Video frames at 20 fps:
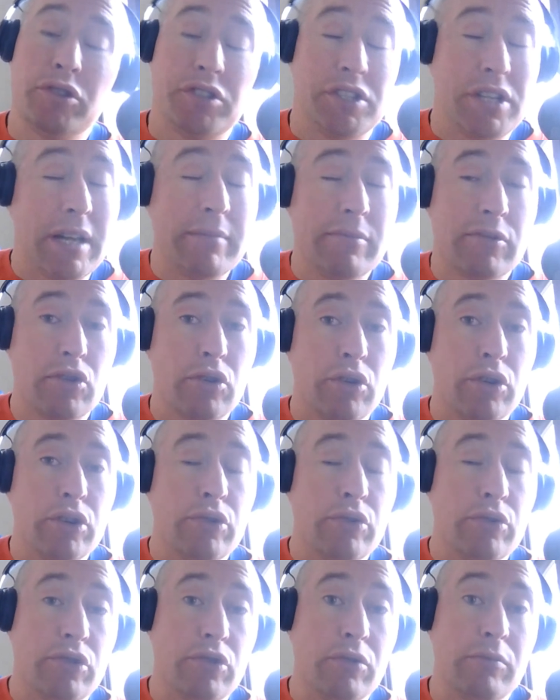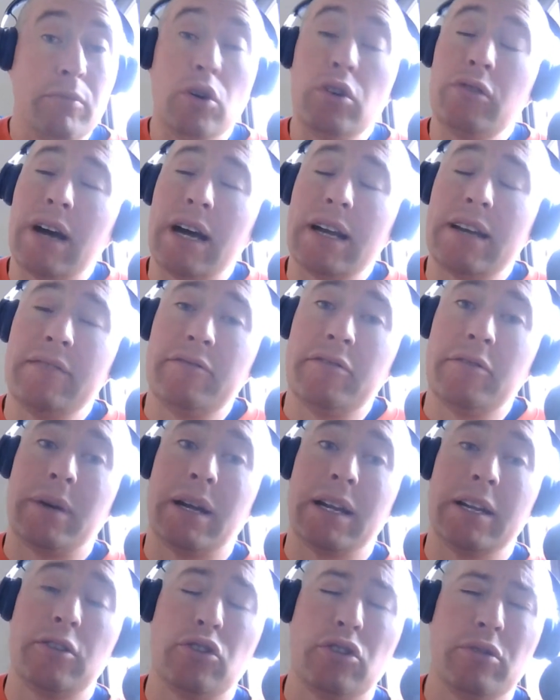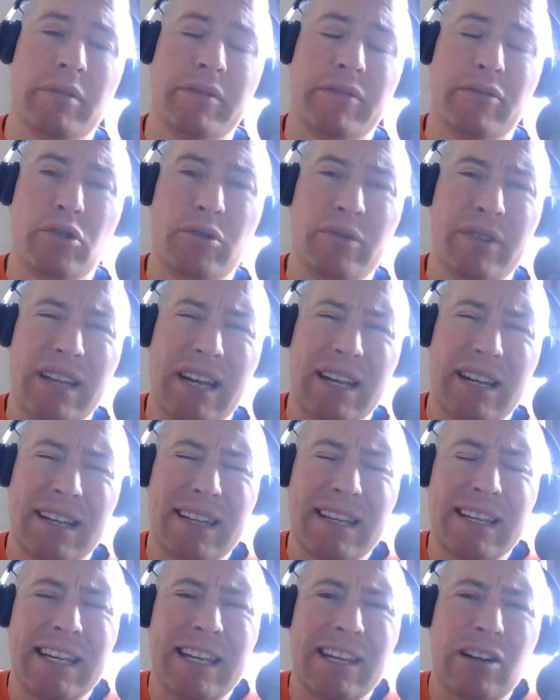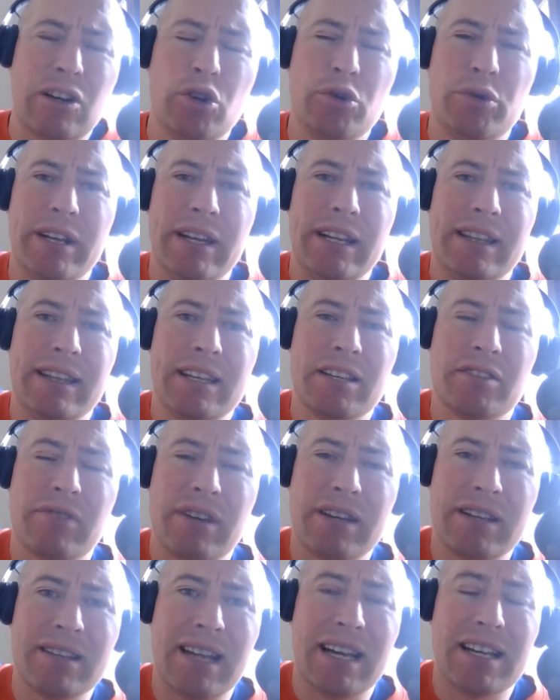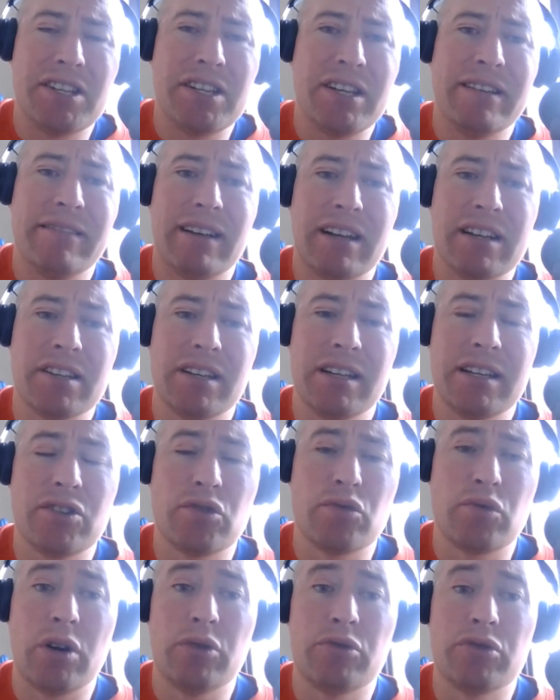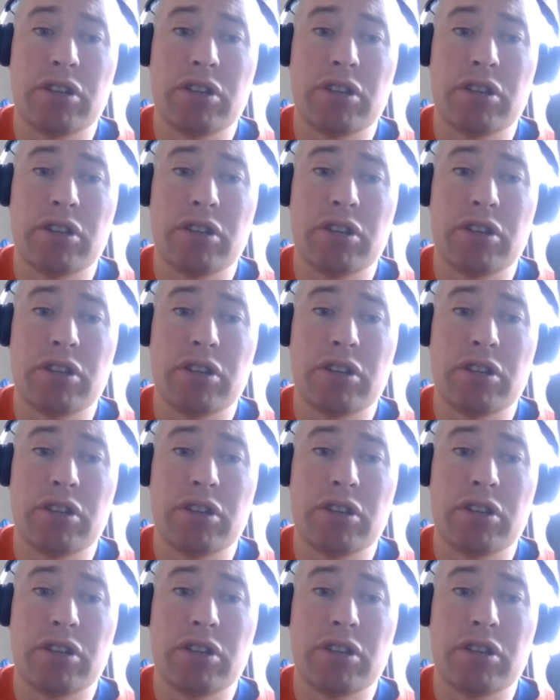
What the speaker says: James Doyle has done more riding for Ballydoyle before, and I think including in this race last year actually as well.